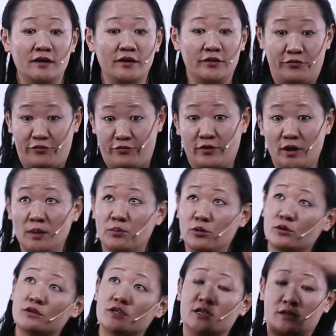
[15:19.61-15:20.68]
If a
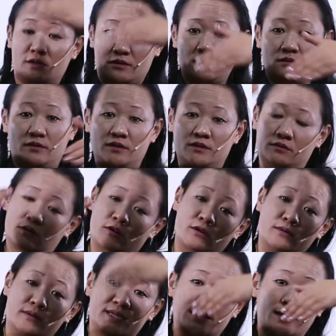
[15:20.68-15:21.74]
boulder
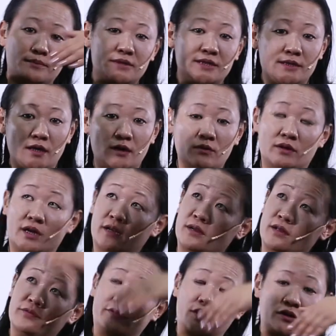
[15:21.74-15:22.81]
always comes down, and
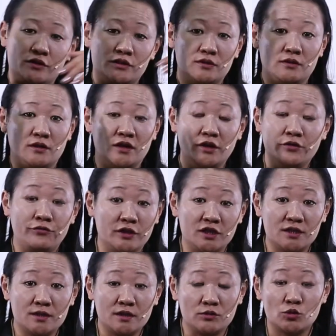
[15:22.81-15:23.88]
if it
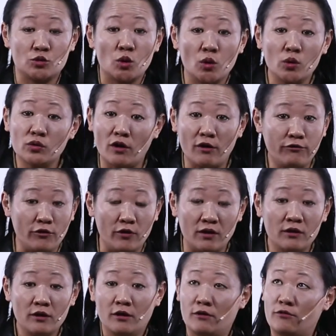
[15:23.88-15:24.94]
is a zone of a
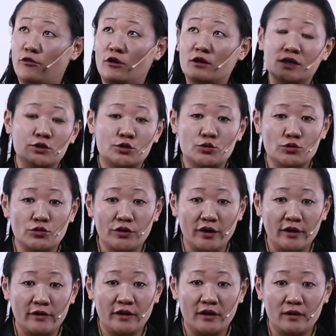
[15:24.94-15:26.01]
falling stone
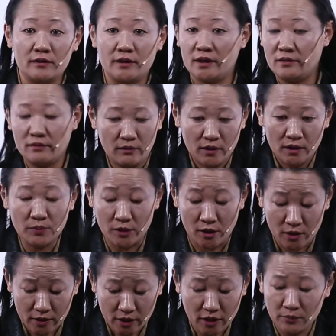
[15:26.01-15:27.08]
area, then
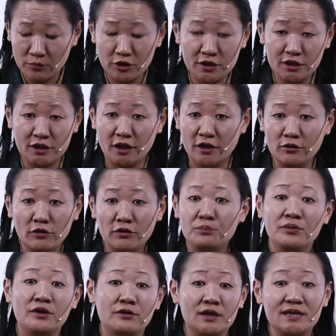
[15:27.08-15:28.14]
the community cannot
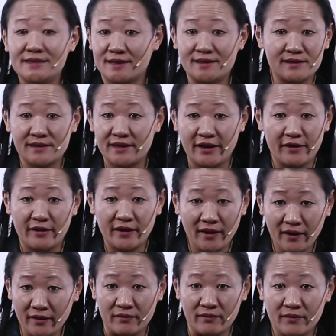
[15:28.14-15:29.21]
be resettled there
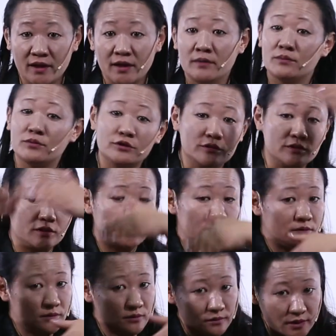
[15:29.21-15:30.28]
again, because
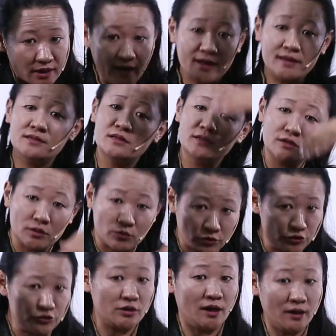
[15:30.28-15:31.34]
the hazards are
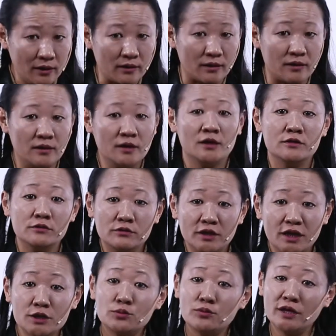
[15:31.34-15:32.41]
going to occur. So
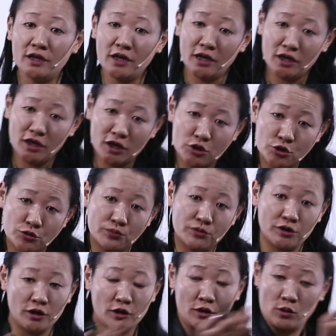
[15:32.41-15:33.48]
that's why they need to
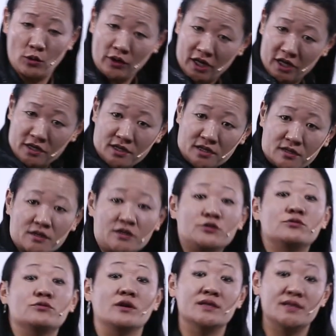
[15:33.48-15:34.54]
be relocated
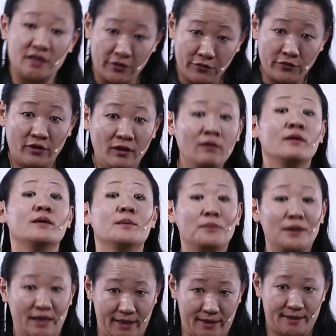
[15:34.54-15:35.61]
into a safer
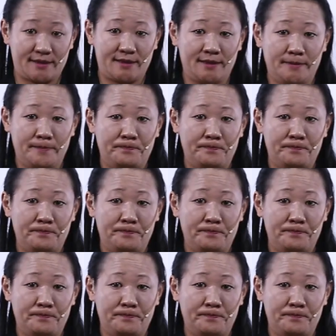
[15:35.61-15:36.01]
place.